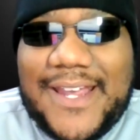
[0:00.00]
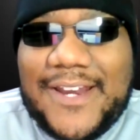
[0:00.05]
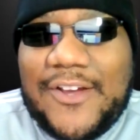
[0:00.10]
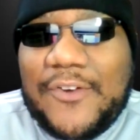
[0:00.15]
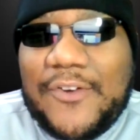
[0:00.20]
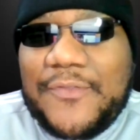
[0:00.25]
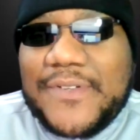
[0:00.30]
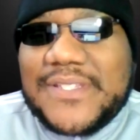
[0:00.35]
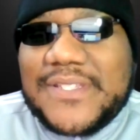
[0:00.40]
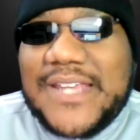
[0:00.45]

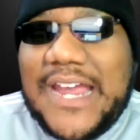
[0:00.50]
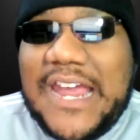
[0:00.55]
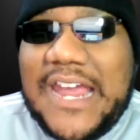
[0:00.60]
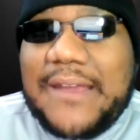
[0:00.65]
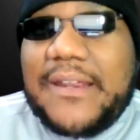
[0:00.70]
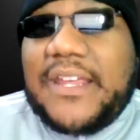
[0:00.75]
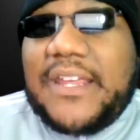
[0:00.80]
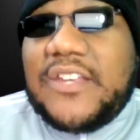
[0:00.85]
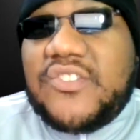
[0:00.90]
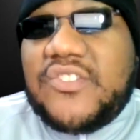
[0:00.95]
And over
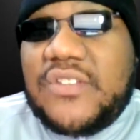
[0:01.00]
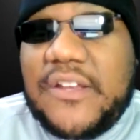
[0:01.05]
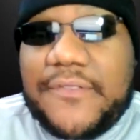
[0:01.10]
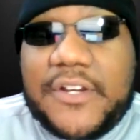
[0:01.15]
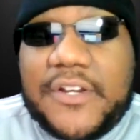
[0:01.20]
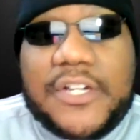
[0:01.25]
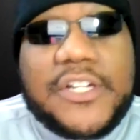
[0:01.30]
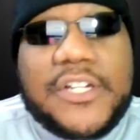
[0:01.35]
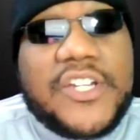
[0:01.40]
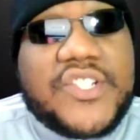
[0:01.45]
time, it gives you
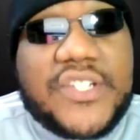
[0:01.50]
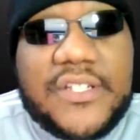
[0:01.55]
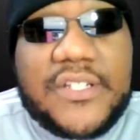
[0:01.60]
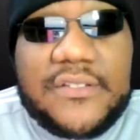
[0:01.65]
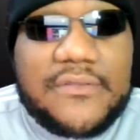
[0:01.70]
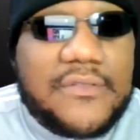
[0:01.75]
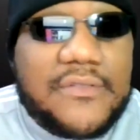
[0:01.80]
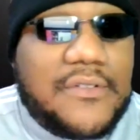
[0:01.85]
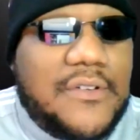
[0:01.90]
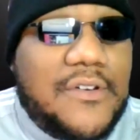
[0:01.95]
enough
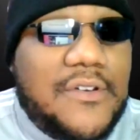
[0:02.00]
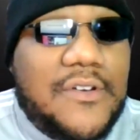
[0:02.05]
cushion